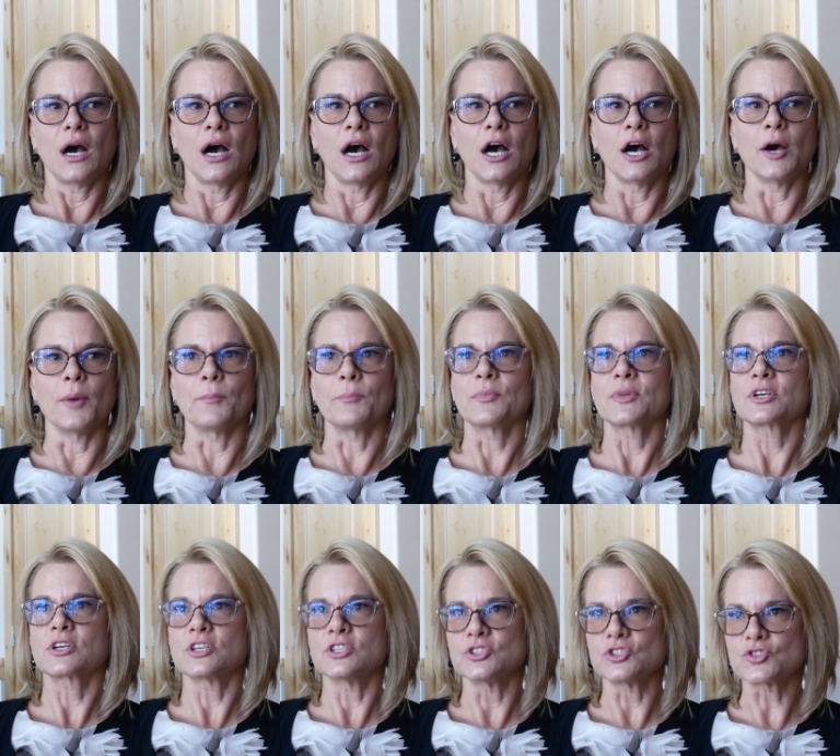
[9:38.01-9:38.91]
um,
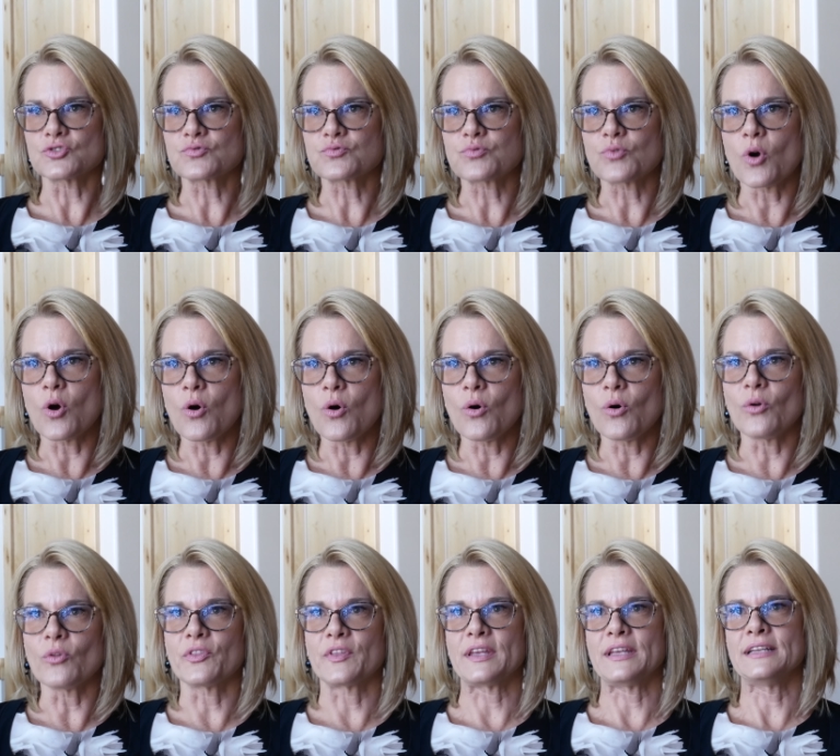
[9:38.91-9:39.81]

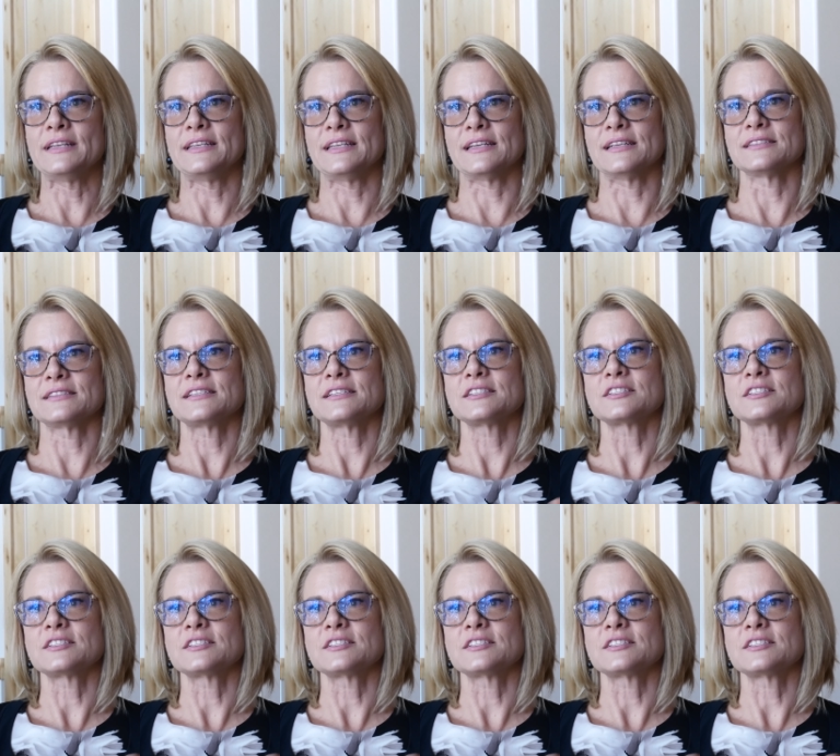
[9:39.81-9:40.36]
control the Indians.